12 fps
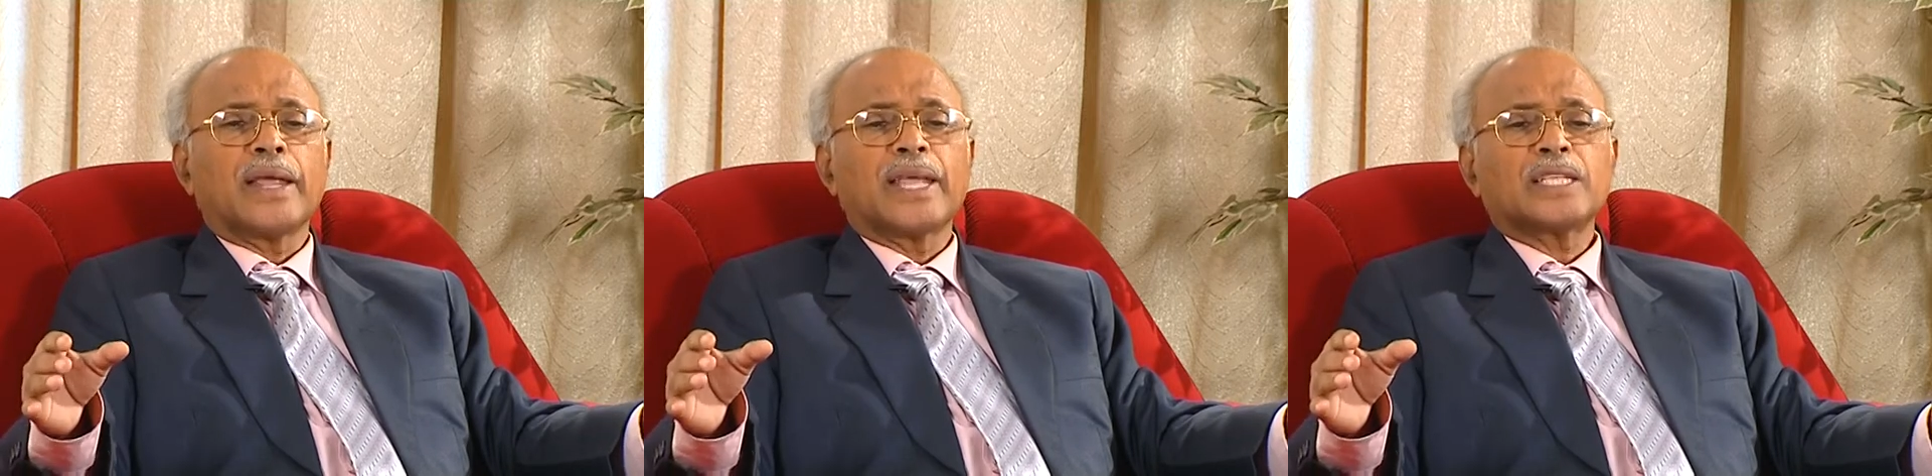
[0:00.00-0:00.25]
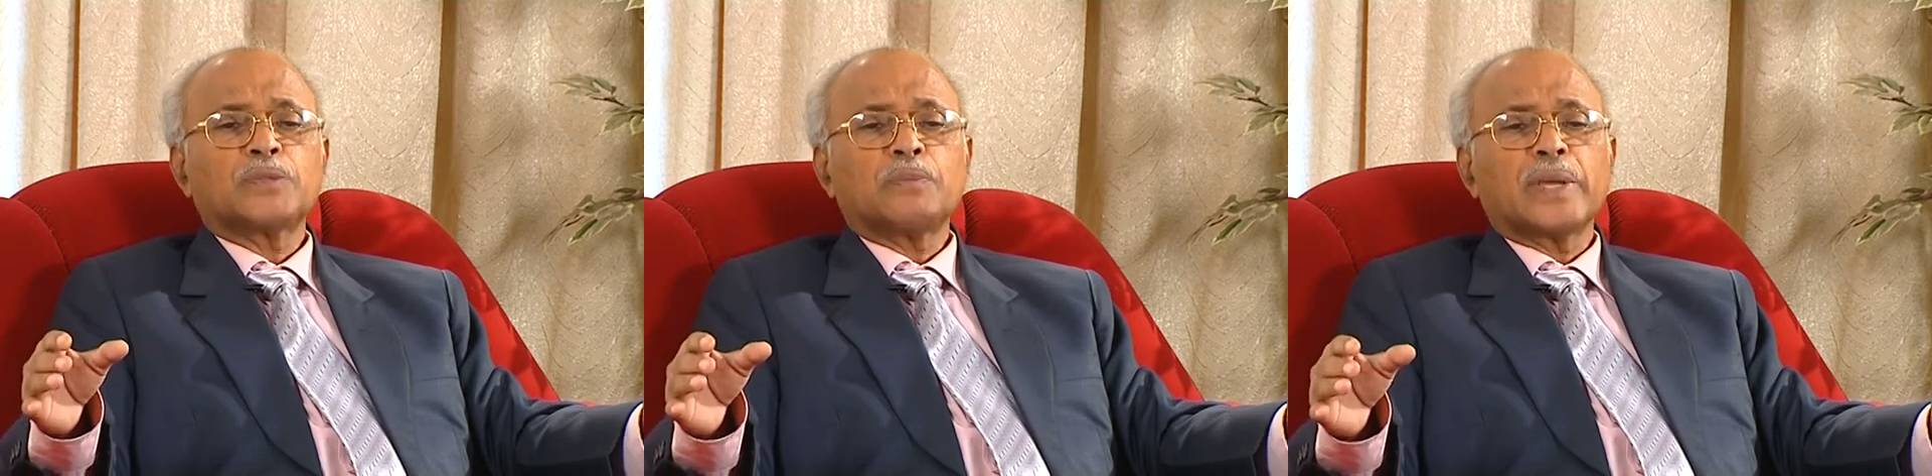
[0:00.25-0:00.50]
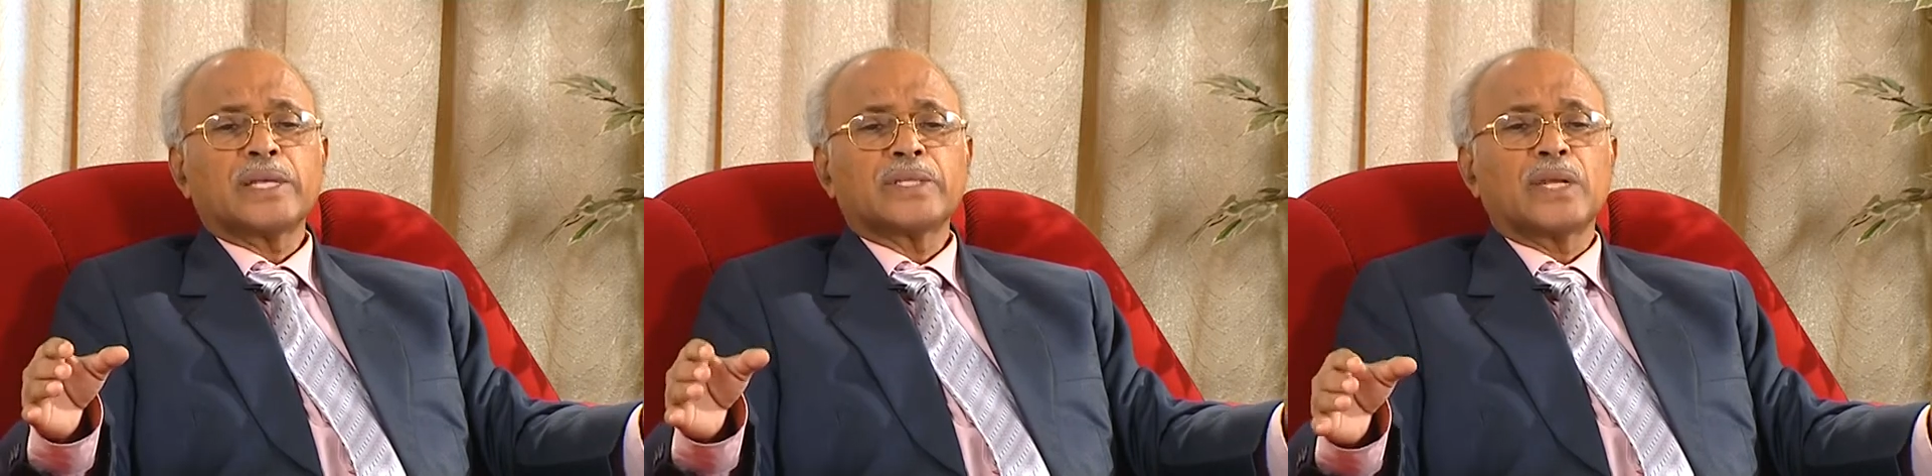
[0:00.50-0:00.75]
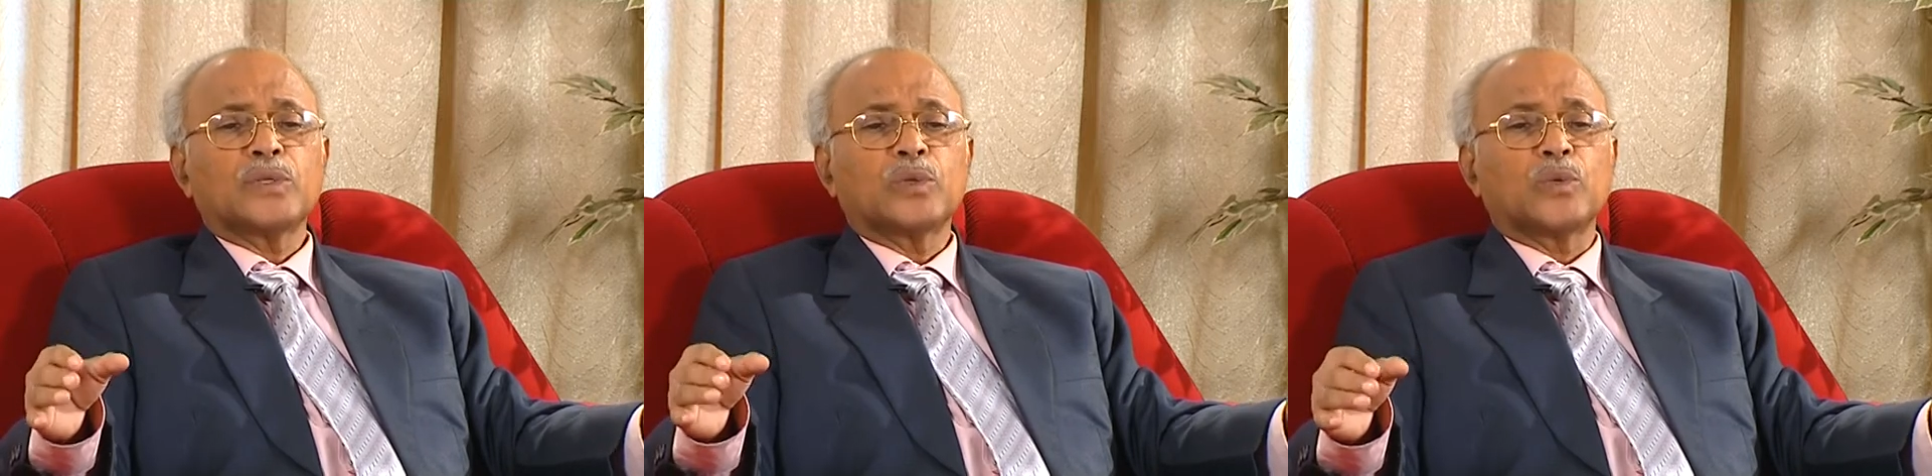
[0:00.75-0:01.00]

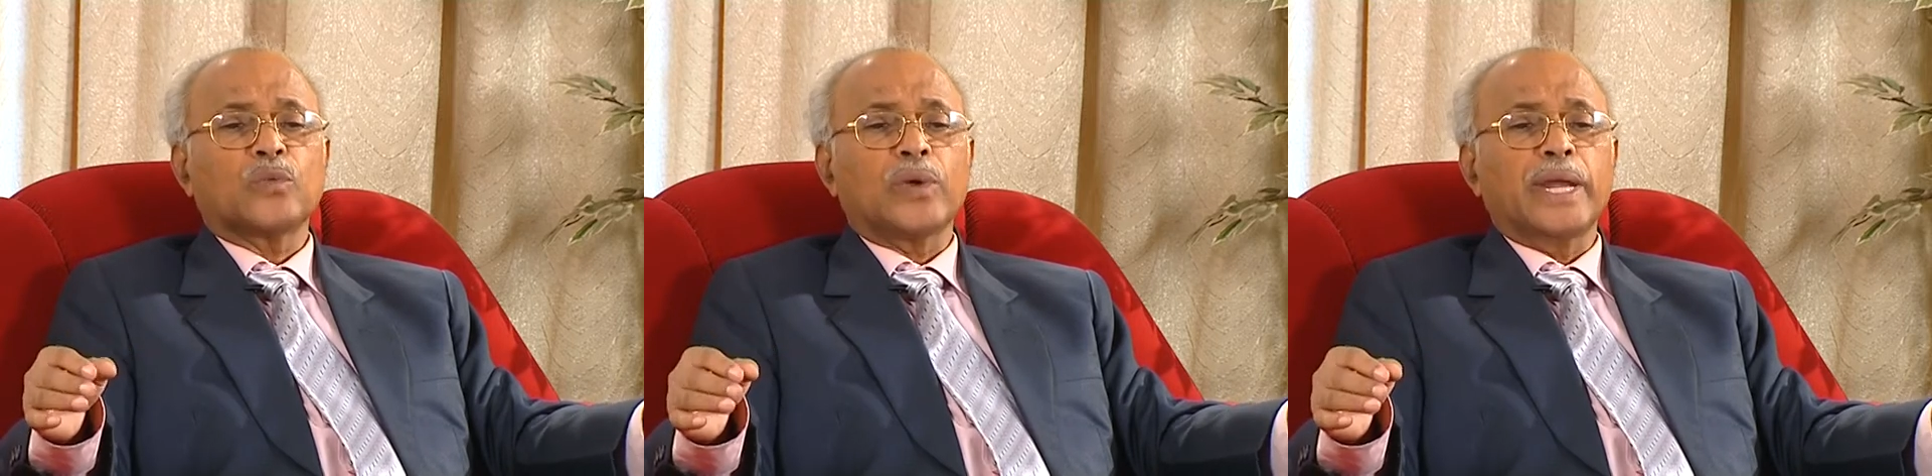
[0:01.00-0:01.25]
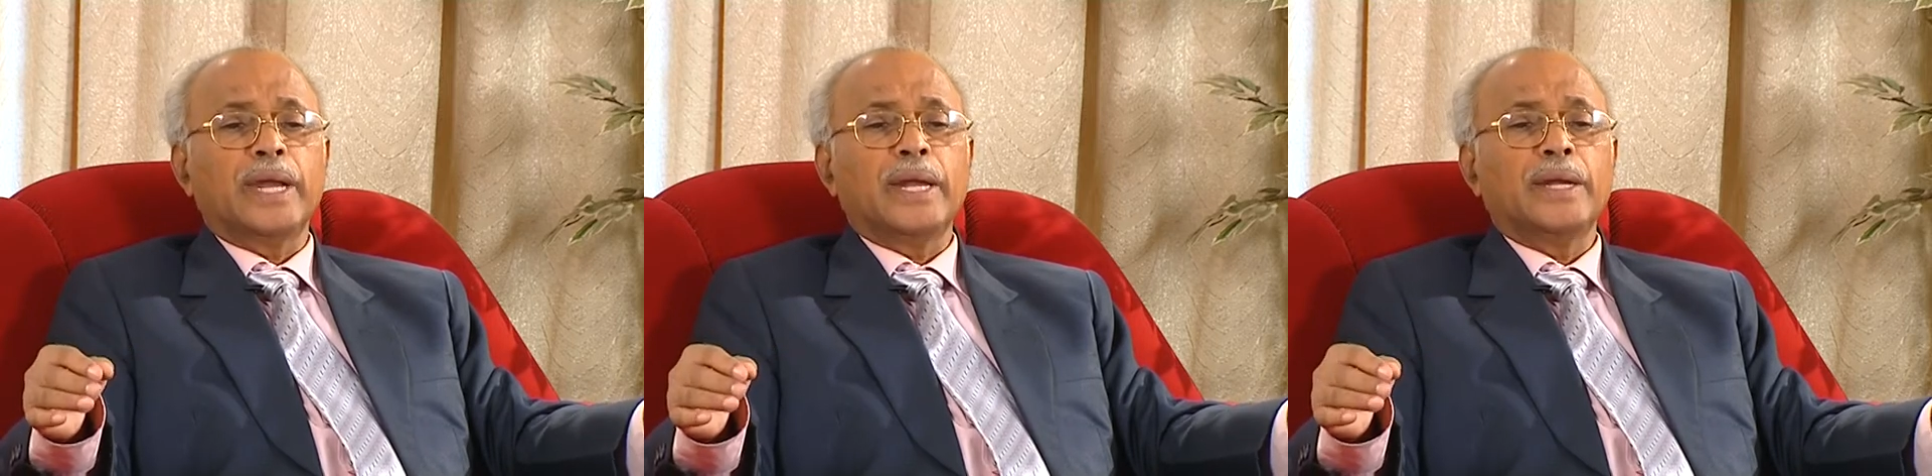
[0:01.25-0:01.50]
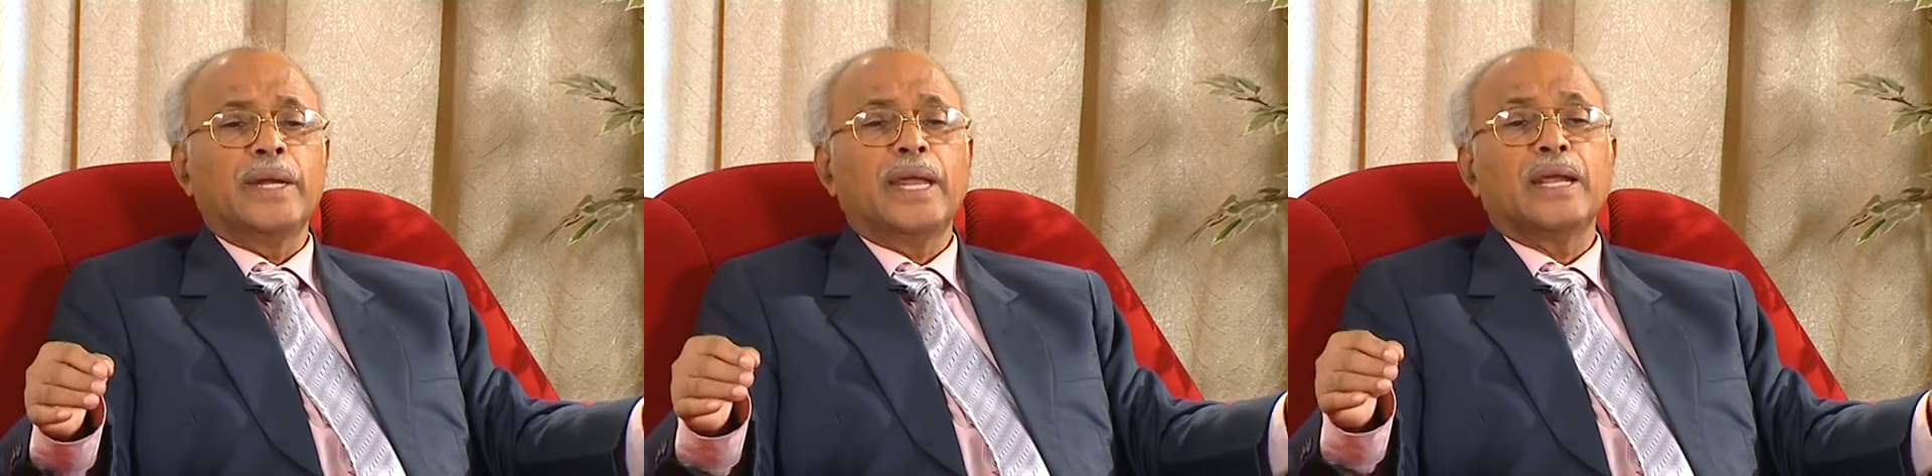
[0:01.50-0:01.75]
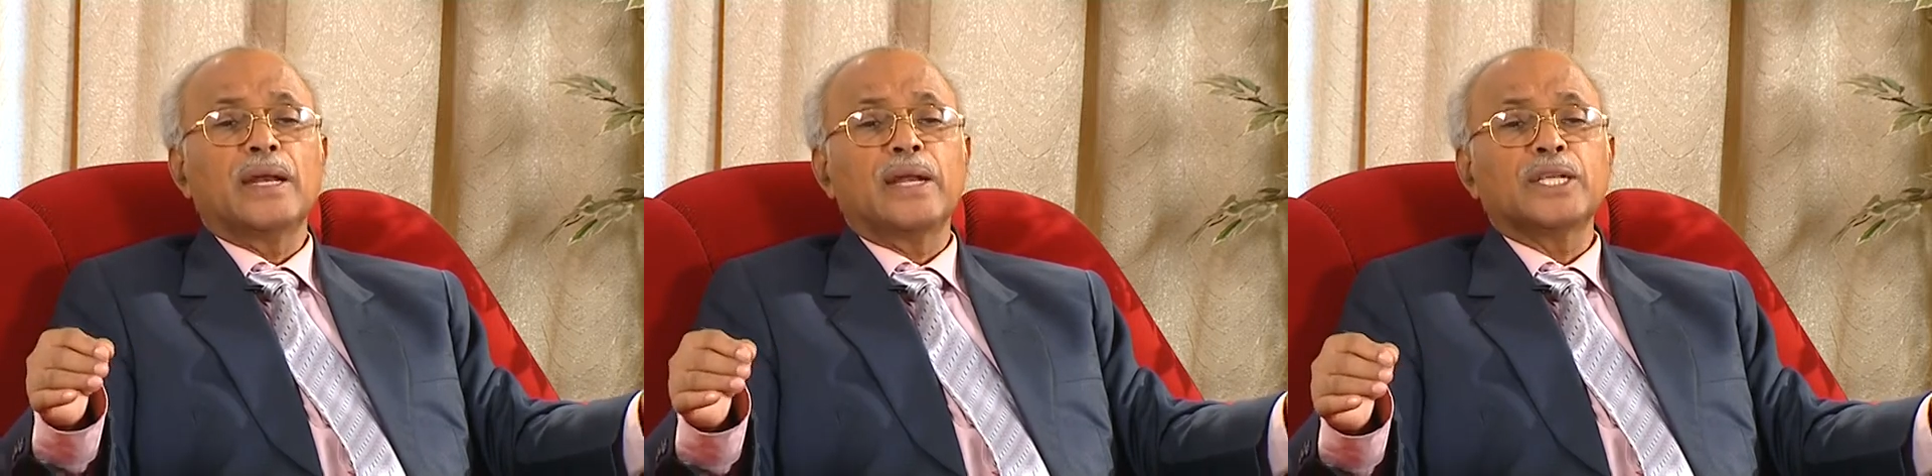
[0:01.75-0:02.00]
expected to read
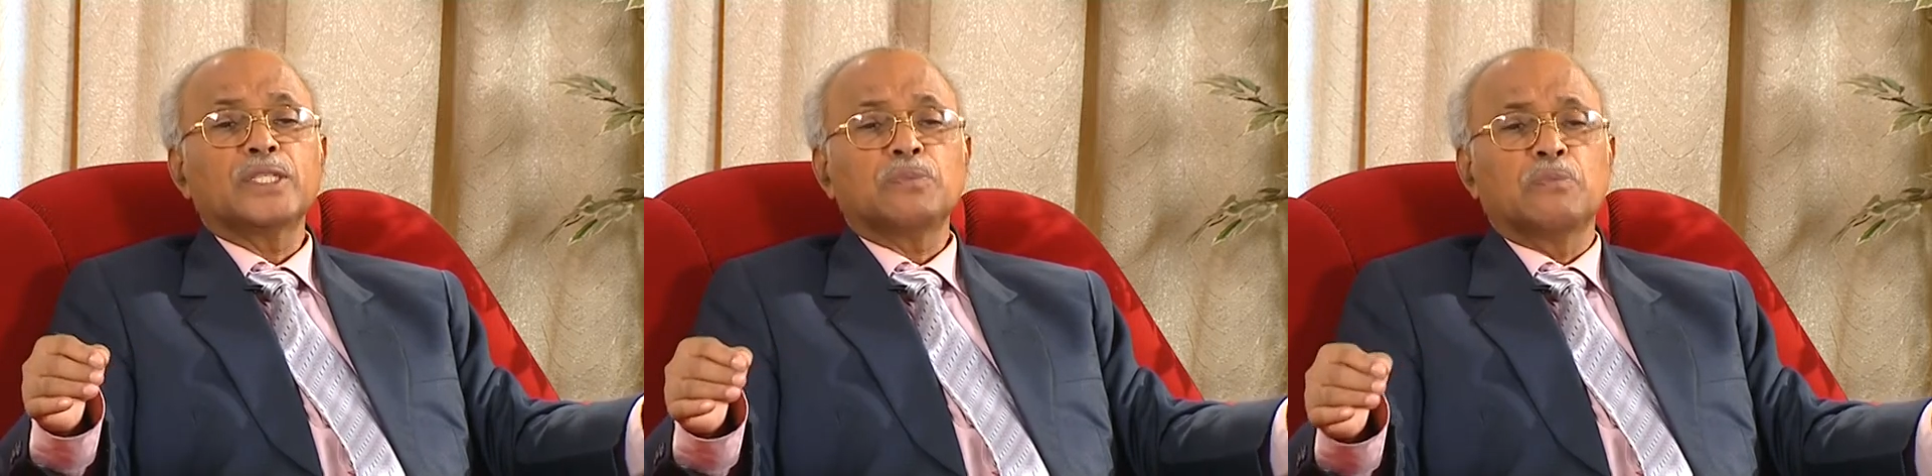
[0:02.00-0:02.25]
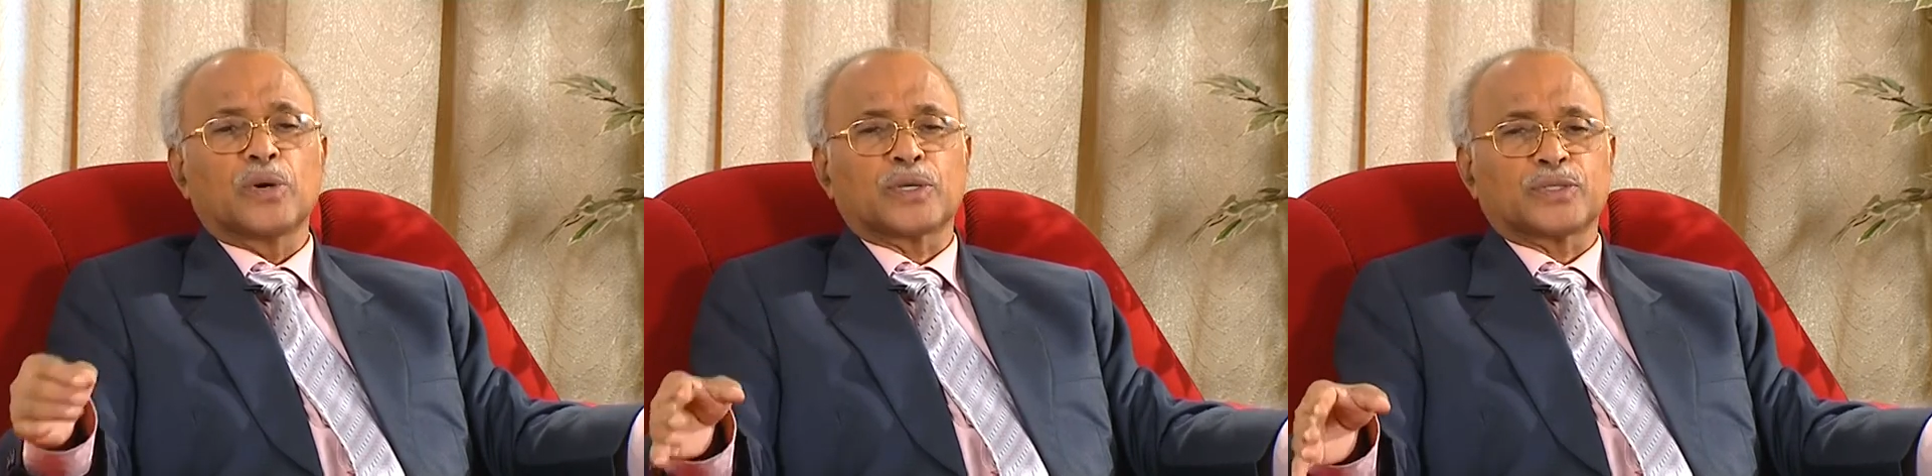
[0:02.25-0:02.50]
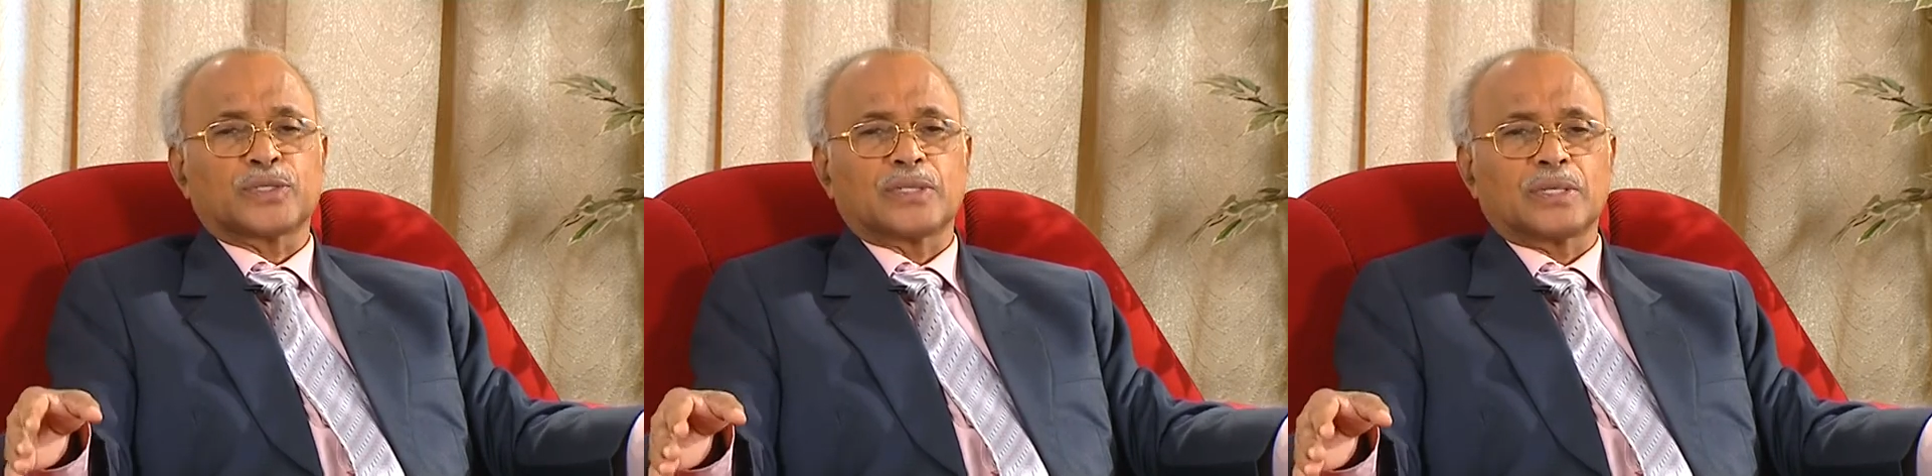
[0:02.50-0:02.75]
English books.